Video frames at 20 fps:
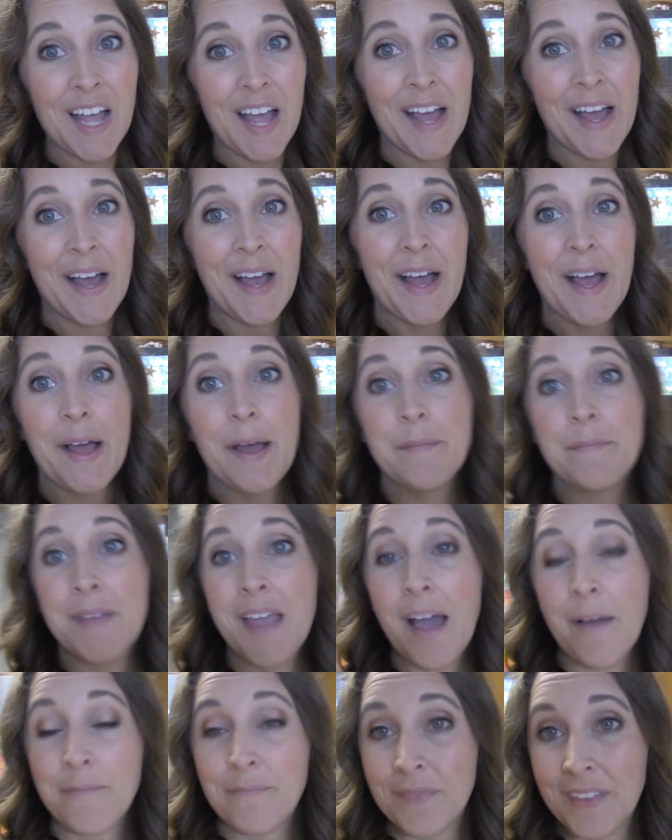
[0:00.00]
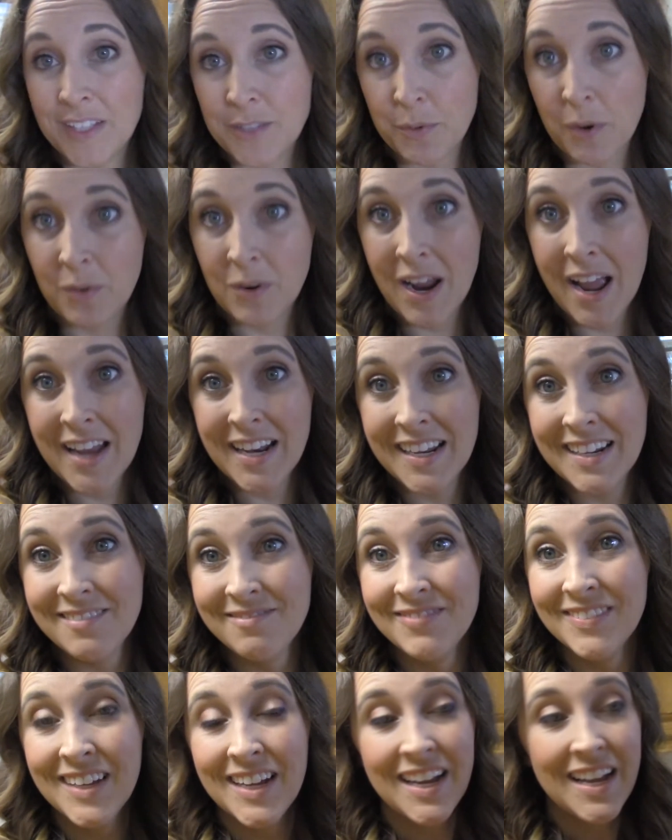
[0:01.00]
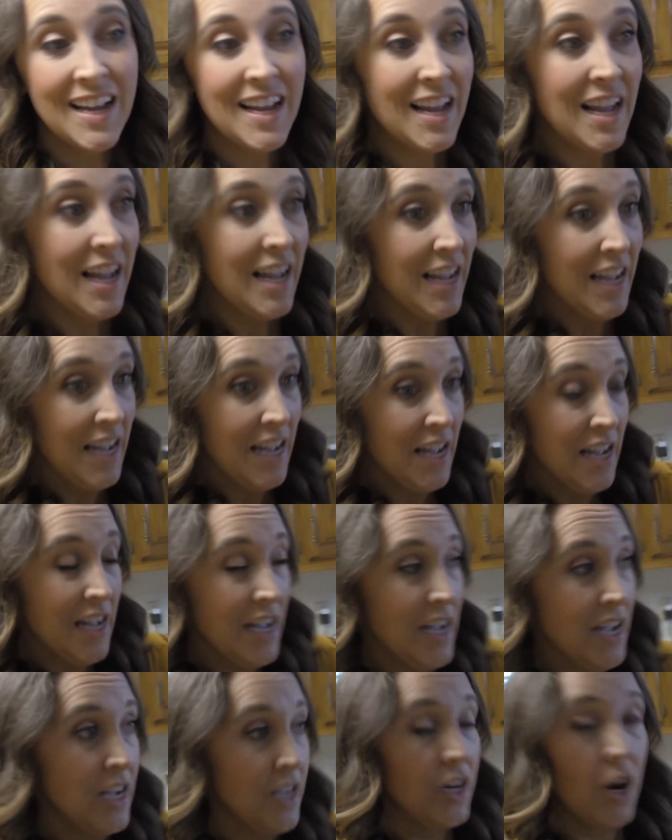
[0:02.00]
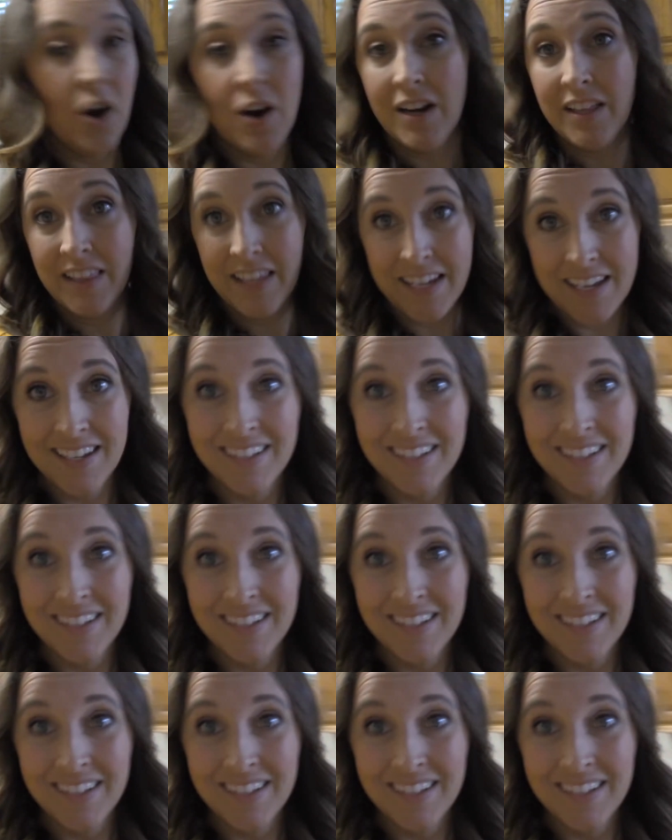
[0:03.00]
Yeah, that's where we're headed currently.